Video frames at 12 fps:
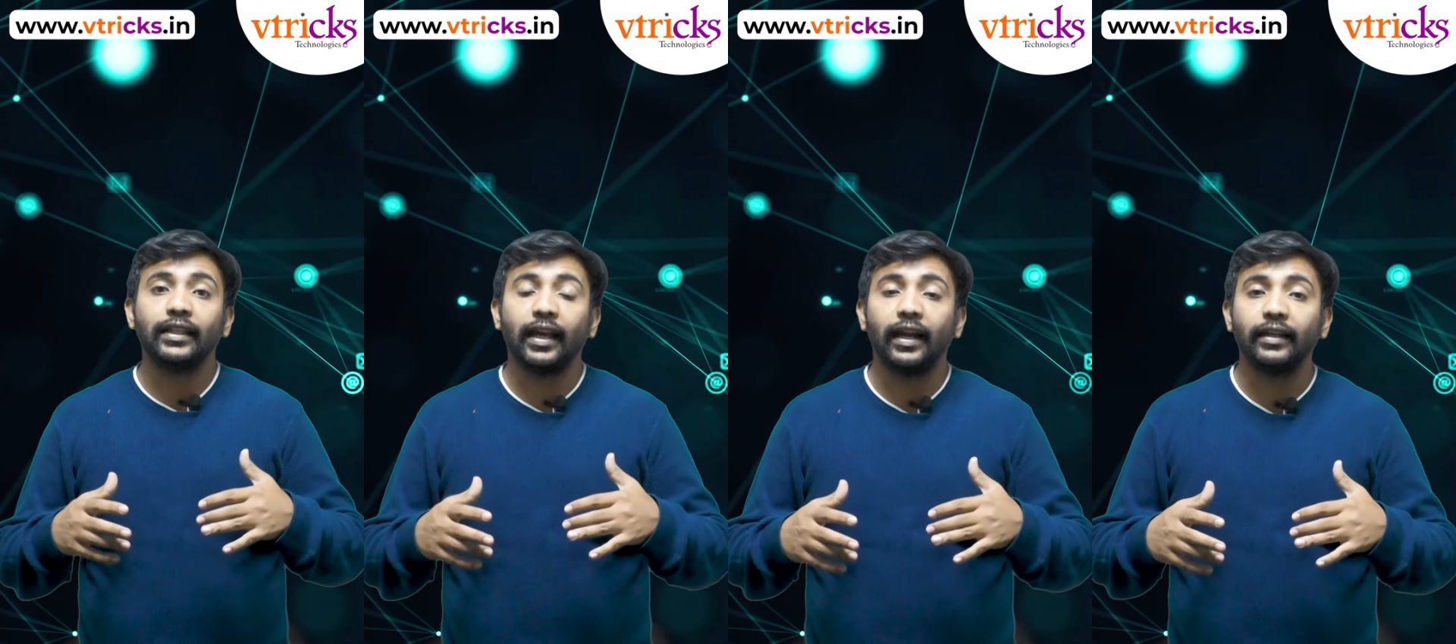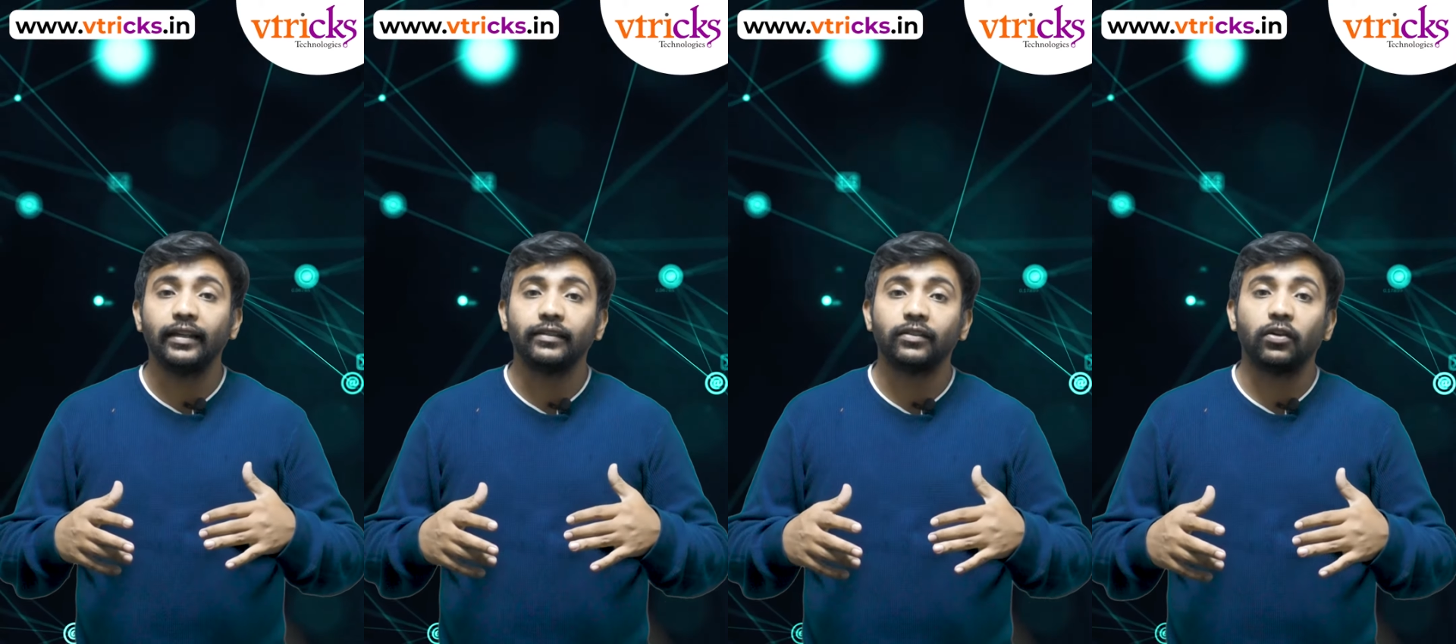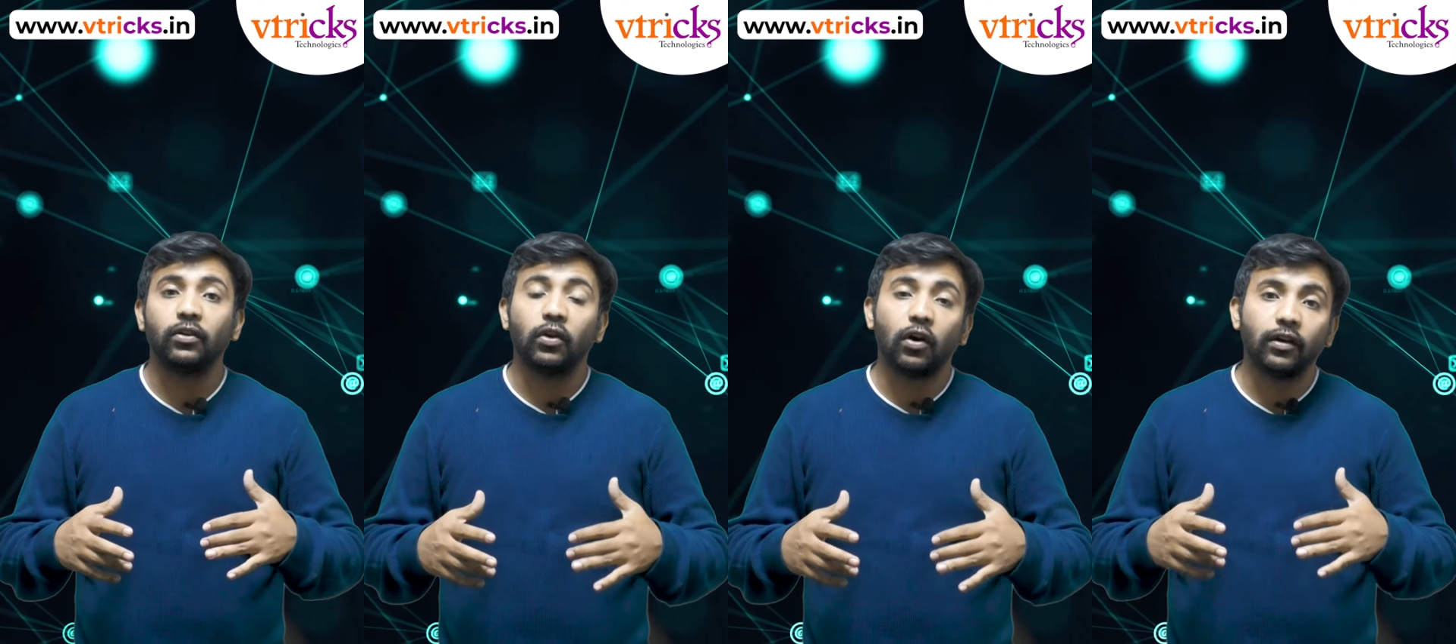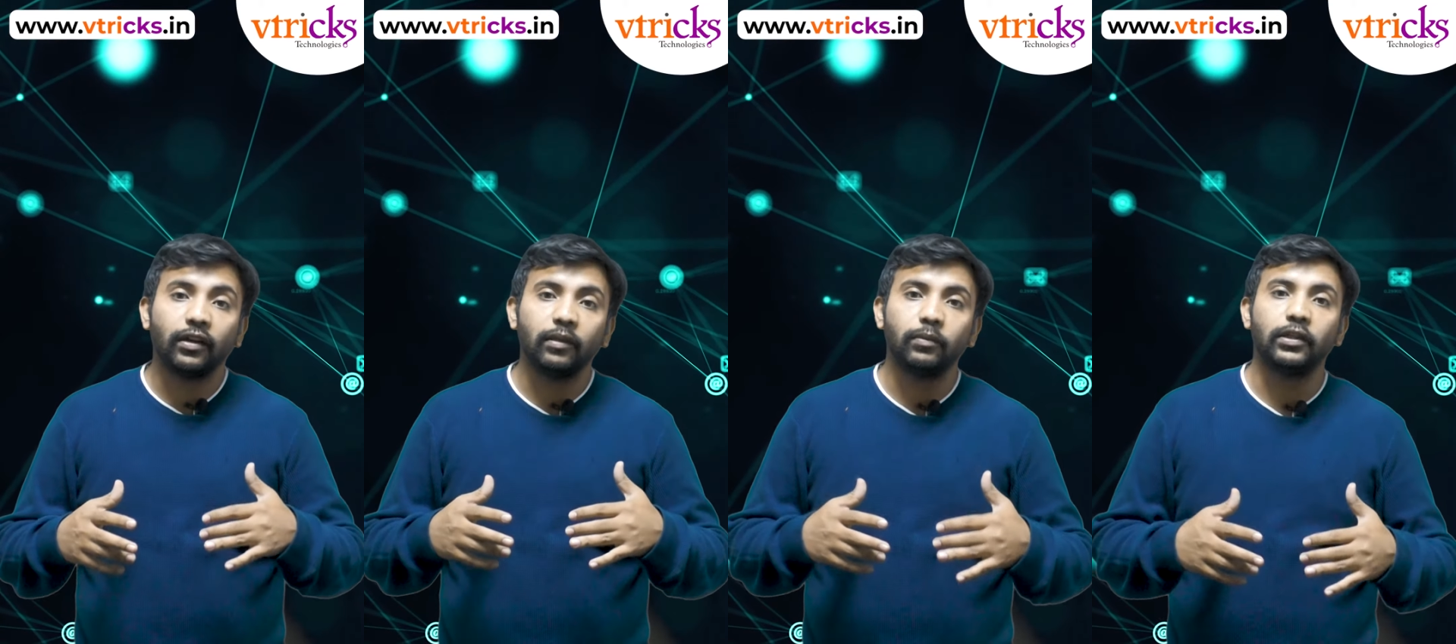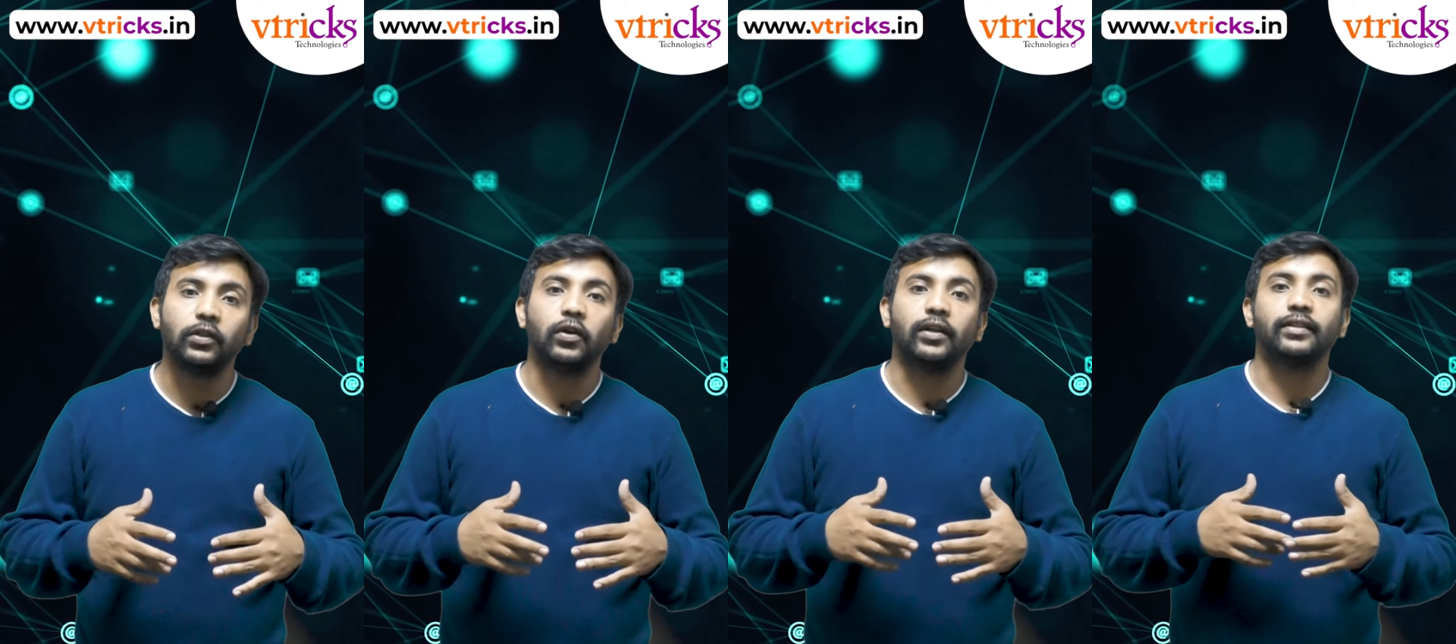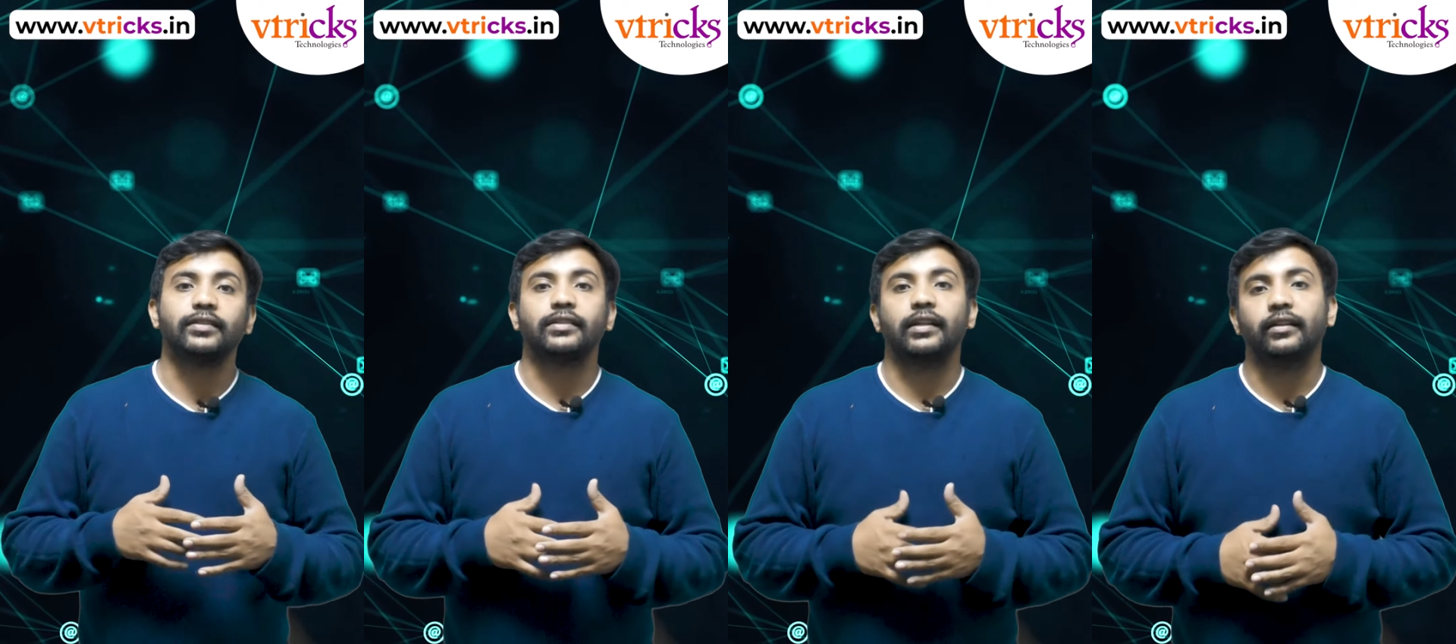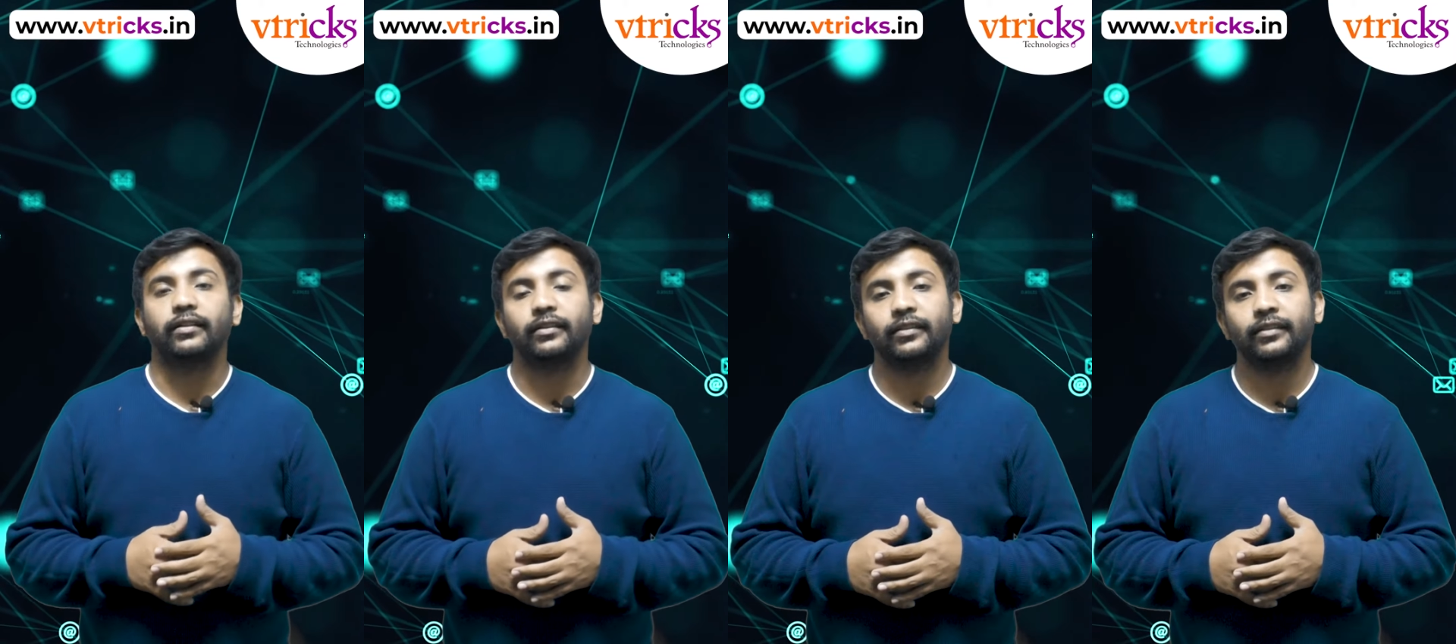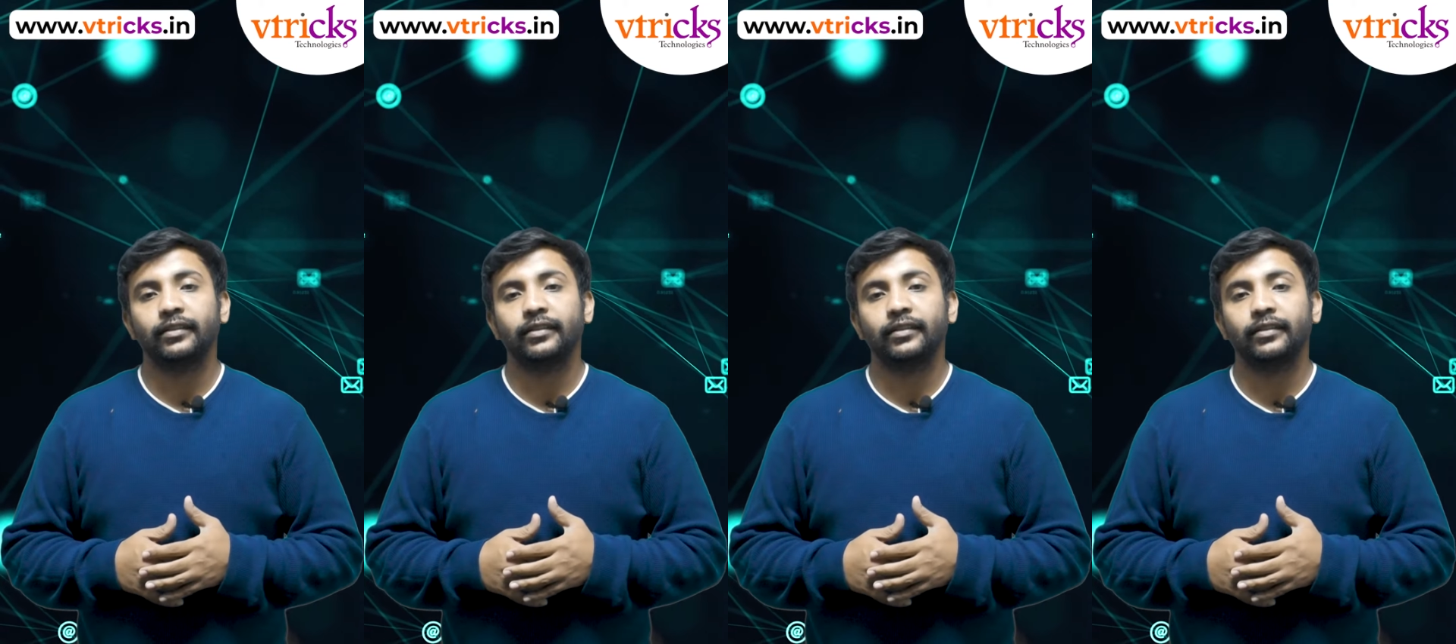candidates are not able to understand